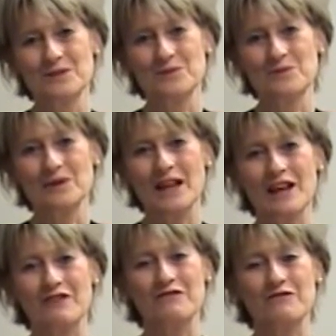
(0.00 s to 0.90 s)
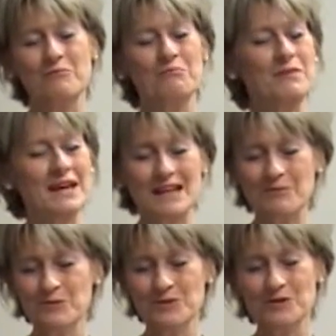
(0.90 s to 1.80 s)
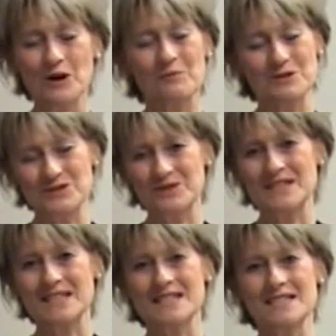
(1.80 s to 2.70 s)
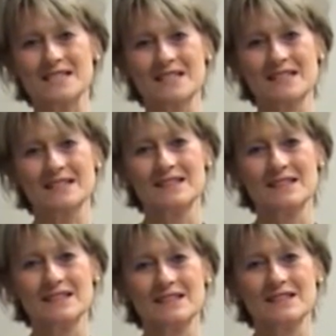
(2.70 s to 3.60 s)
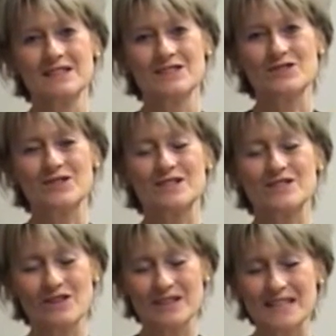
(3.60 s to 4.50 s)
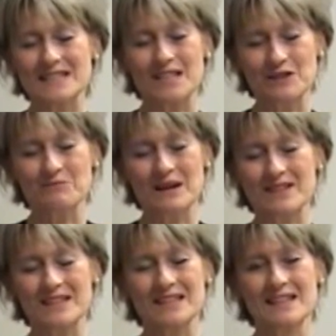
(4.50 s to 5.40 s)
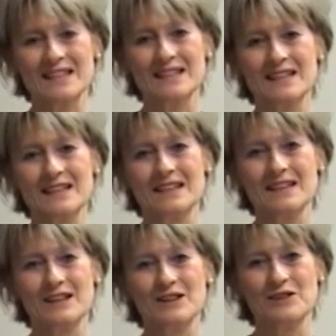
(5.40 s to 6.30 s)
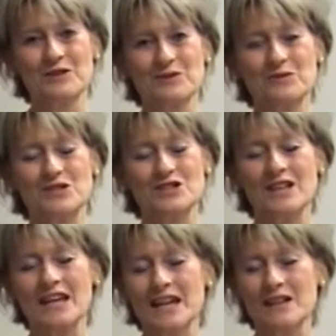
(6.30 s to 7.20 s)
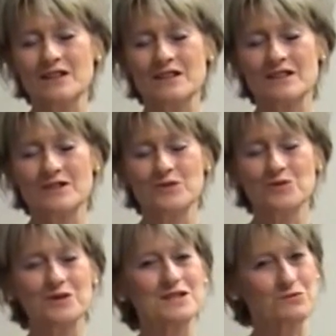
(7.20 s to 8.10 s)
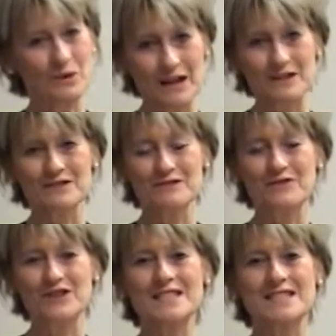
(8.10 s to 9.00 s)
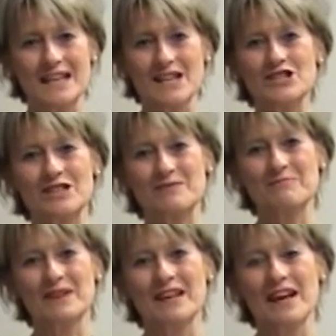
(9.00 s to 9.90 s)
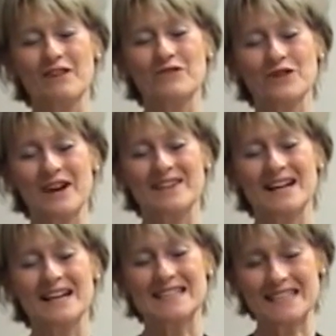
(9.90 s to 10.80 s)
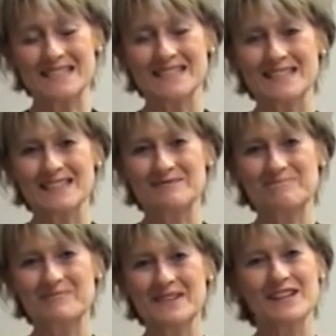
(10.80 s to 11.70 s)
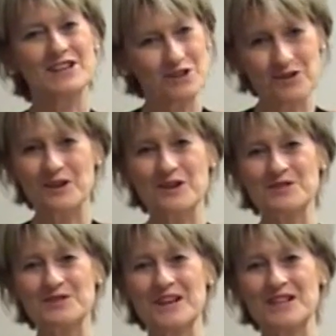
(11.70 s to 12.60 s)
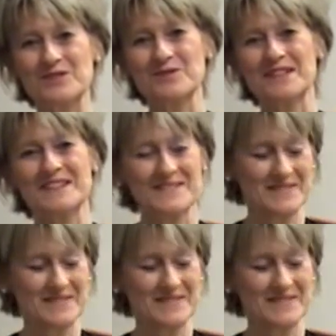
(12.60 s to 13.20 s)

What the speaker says: will have many more opportunities to consolidate te reo Māori, which in the end augurs well for this nation and for our identity. Kia ora koutou katoa.